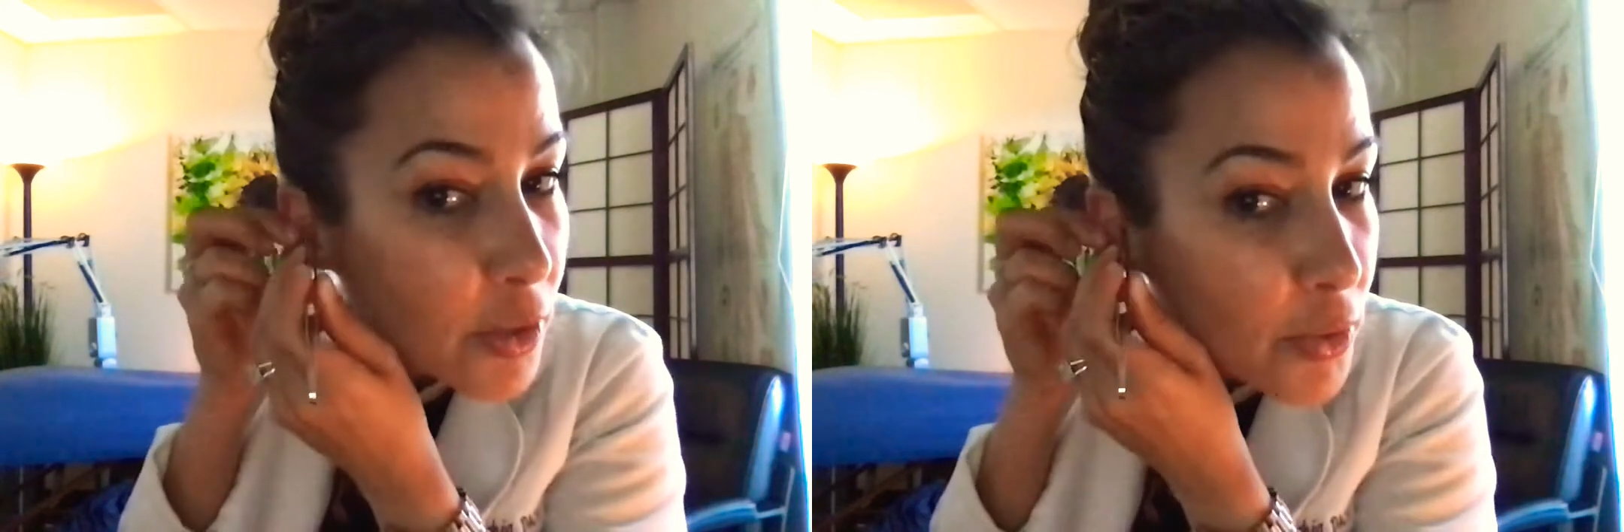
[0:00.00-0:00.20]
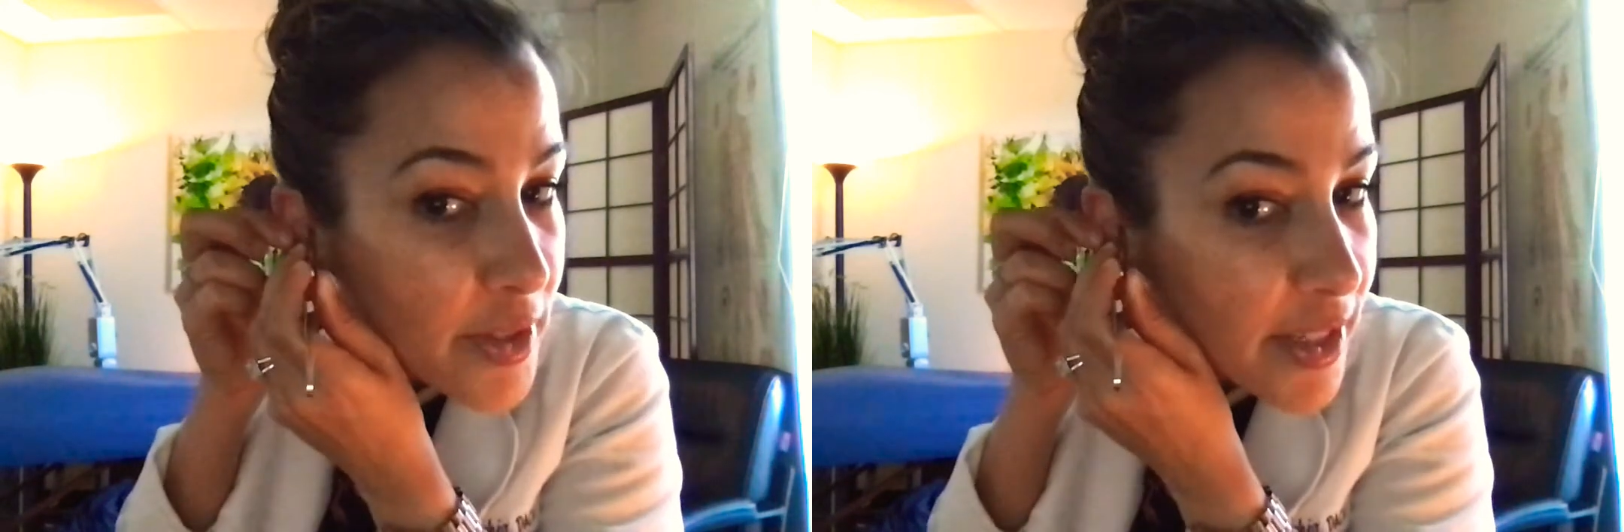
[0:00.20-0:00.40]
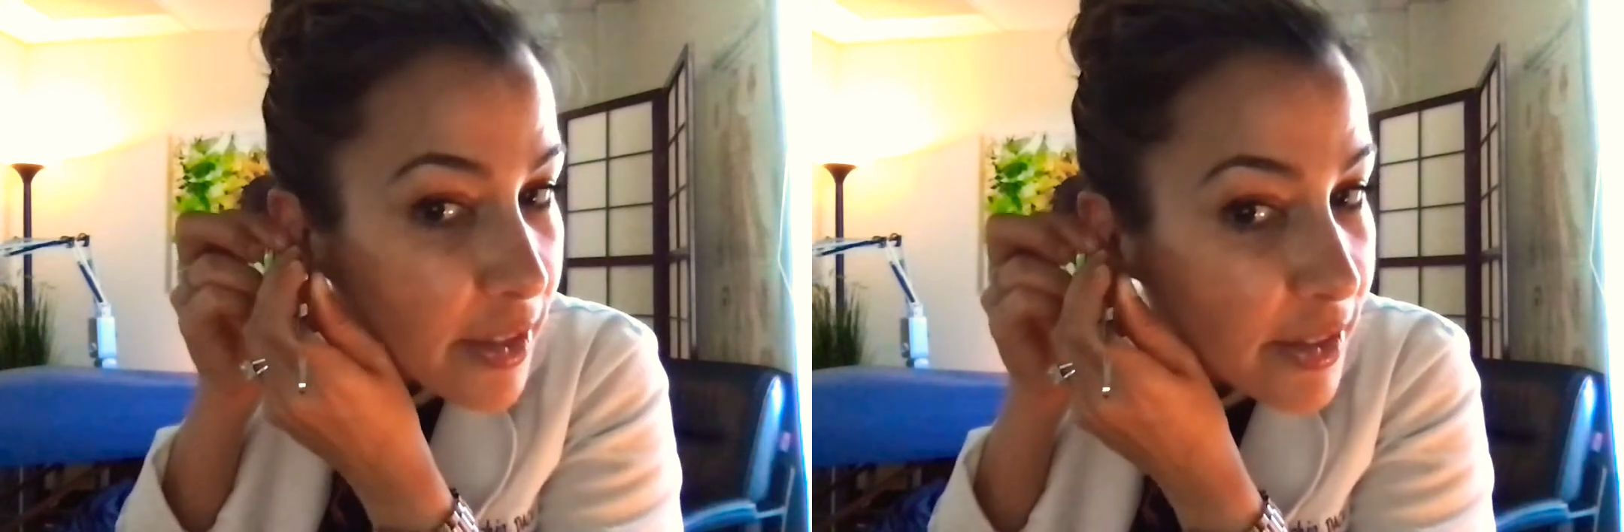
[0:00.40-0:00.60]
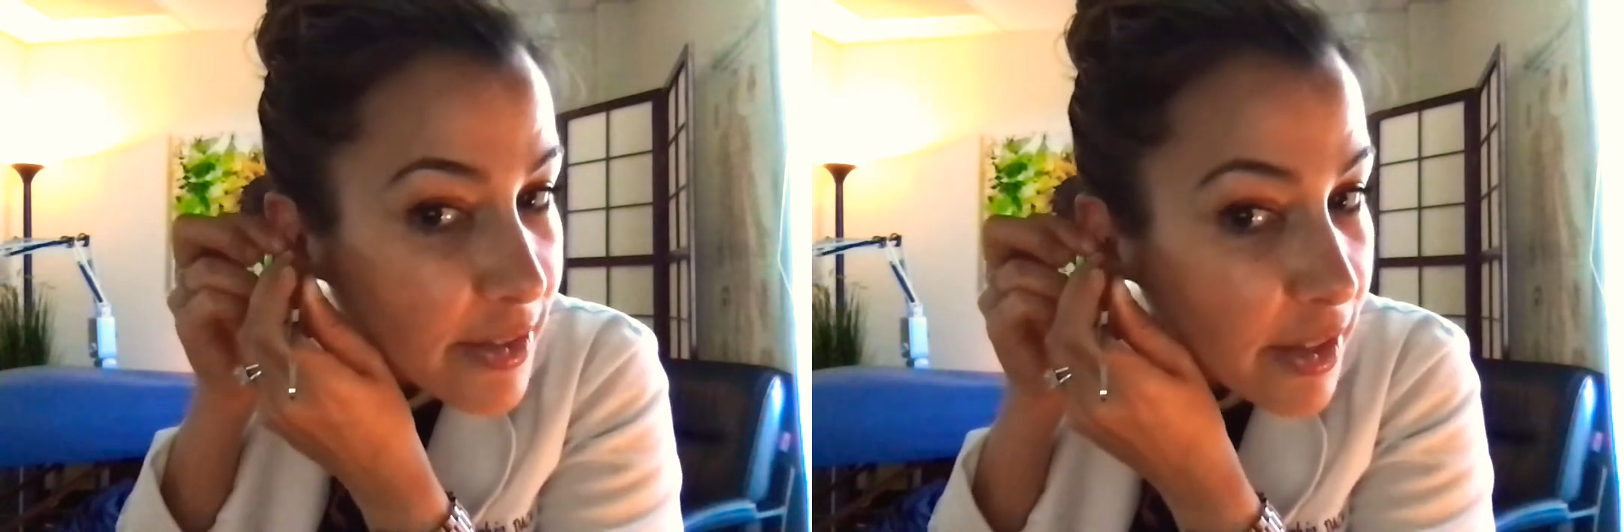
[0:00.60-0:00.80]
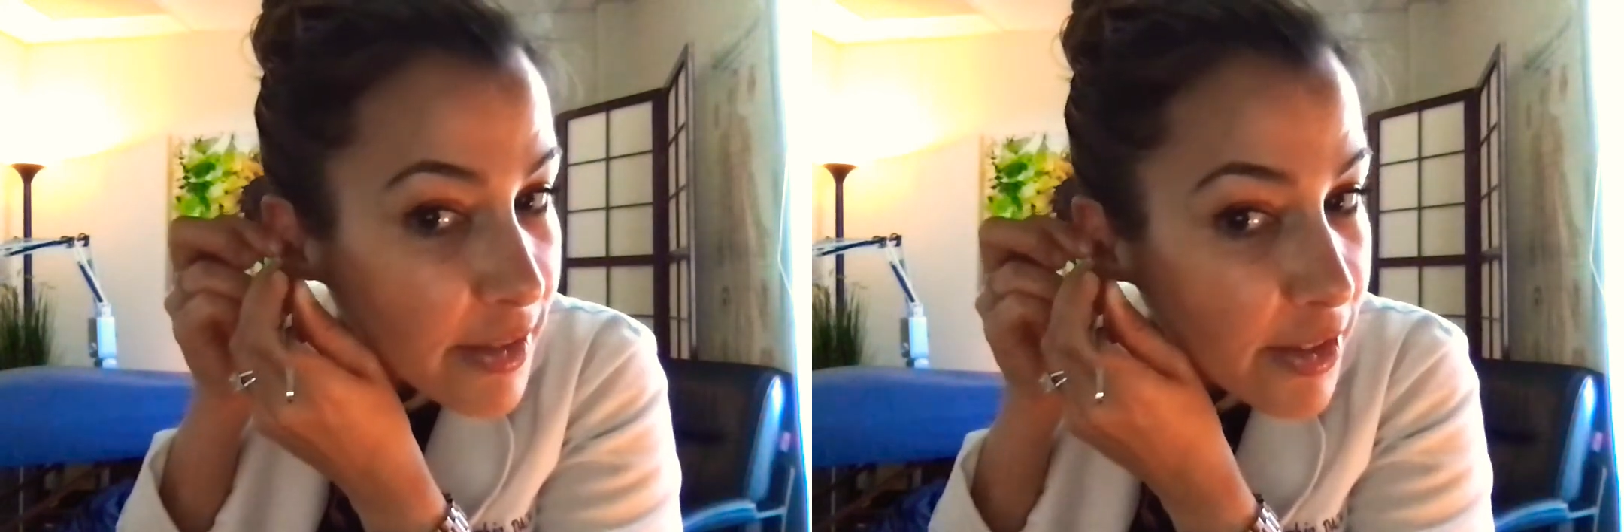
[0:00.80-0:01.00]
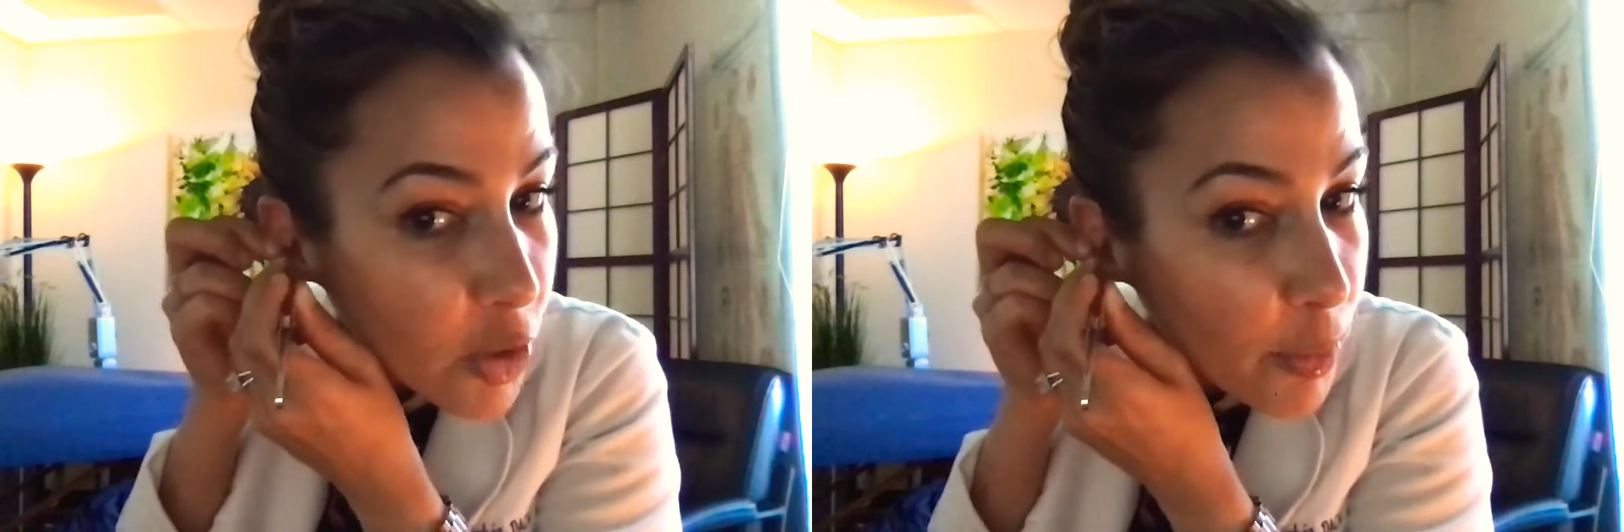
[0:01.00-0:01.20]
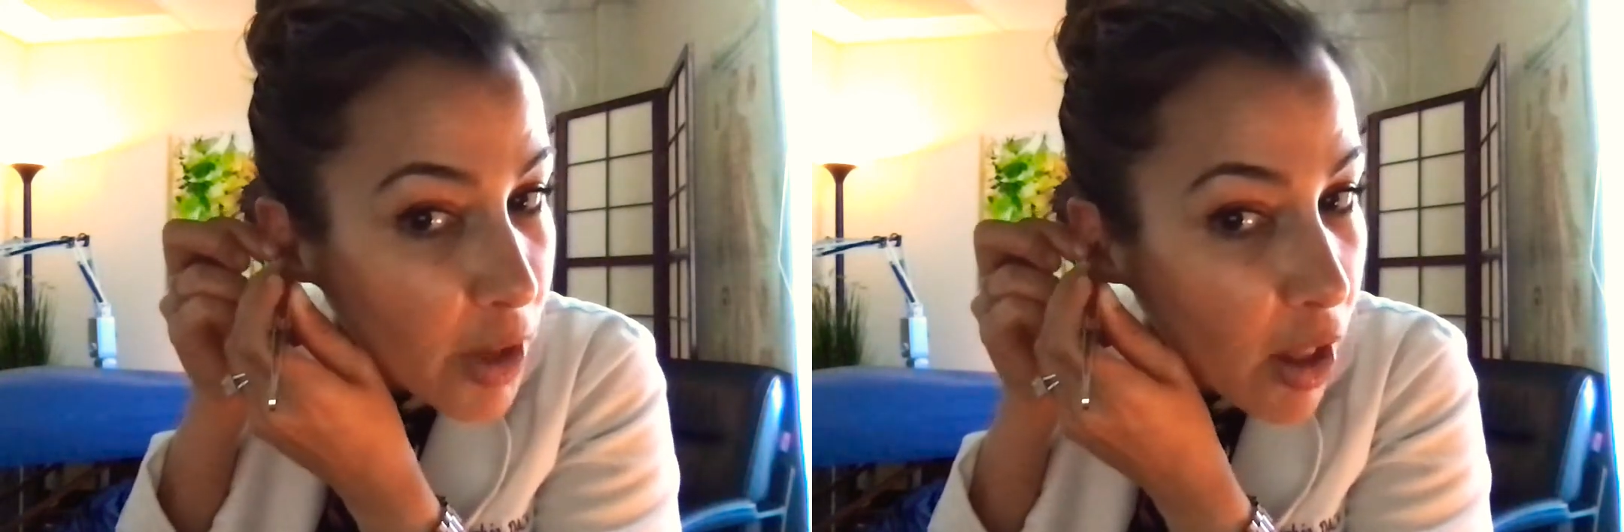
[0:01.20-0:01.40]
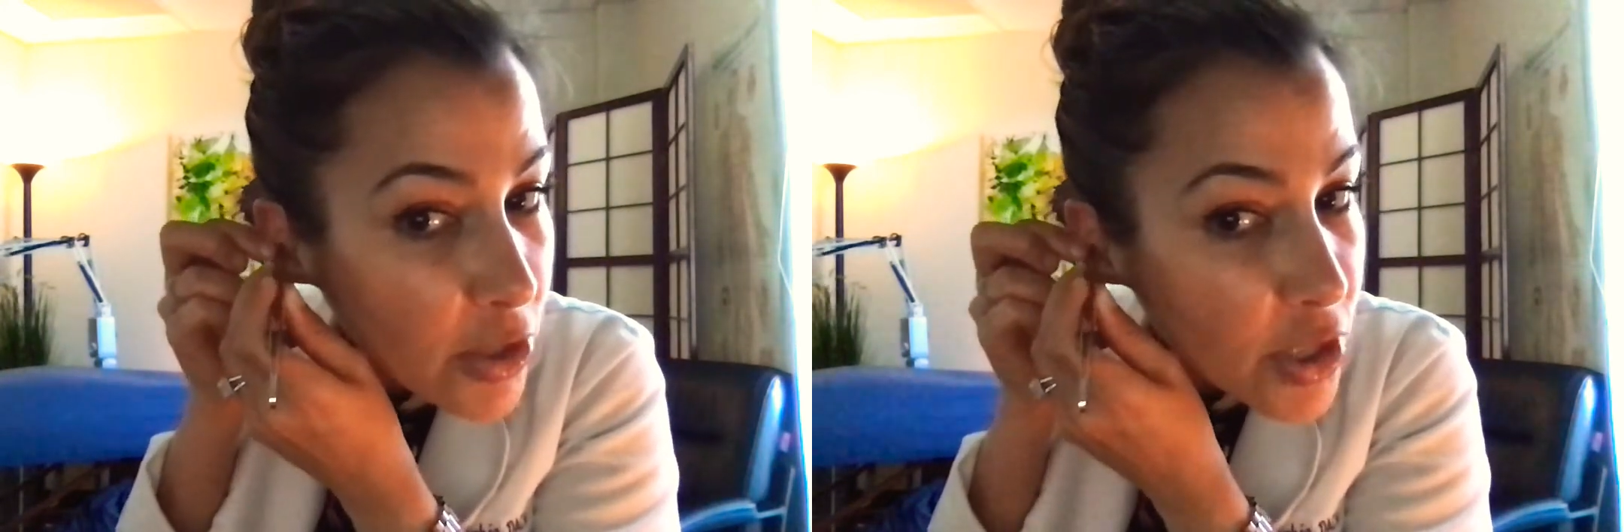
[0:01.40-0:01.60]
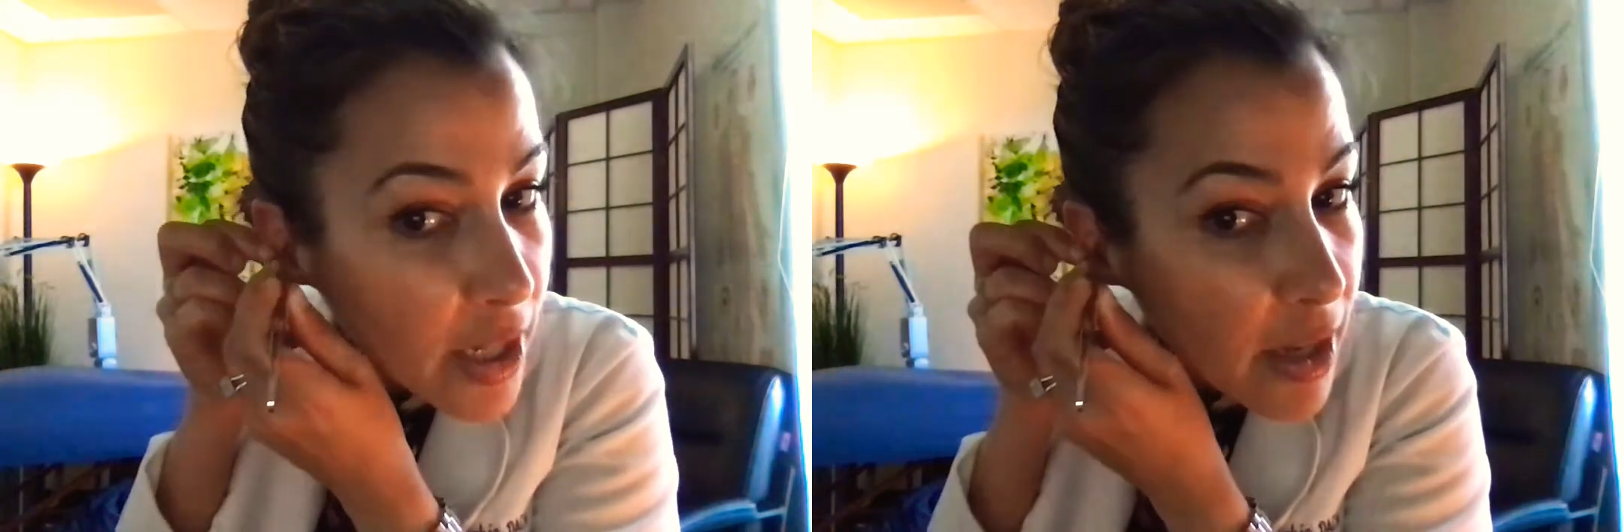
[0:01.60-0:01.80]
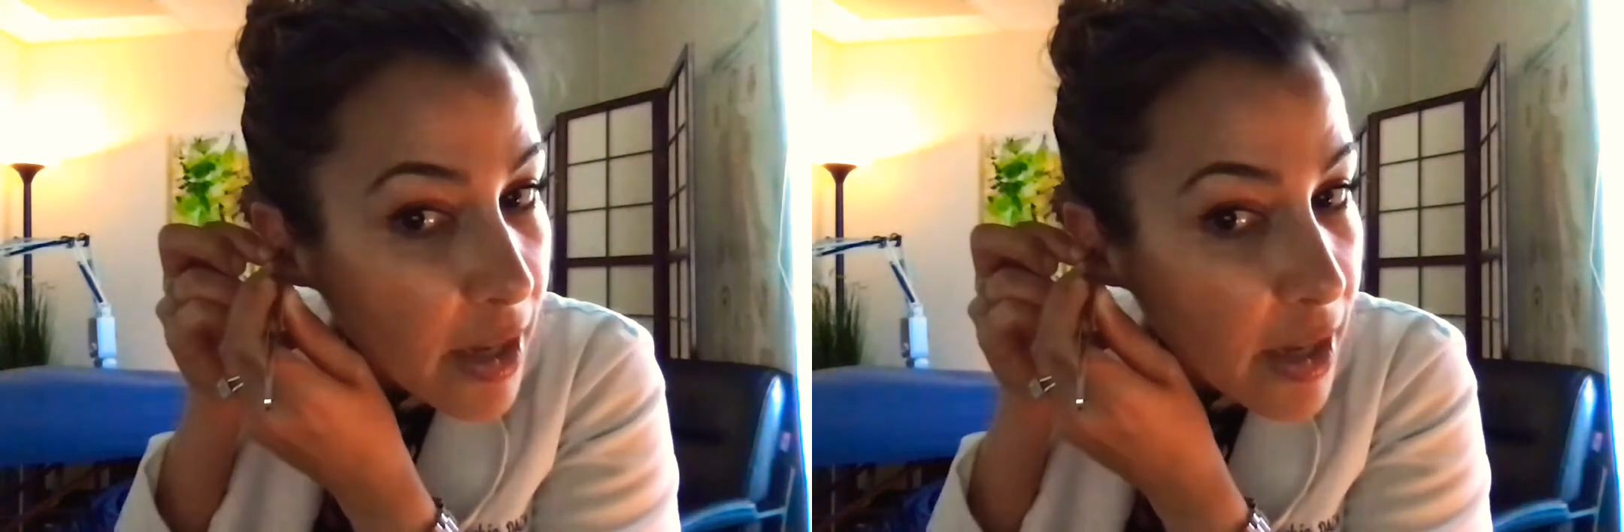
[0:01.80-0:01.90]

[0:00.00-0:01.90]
cruise helix, that's the terminology.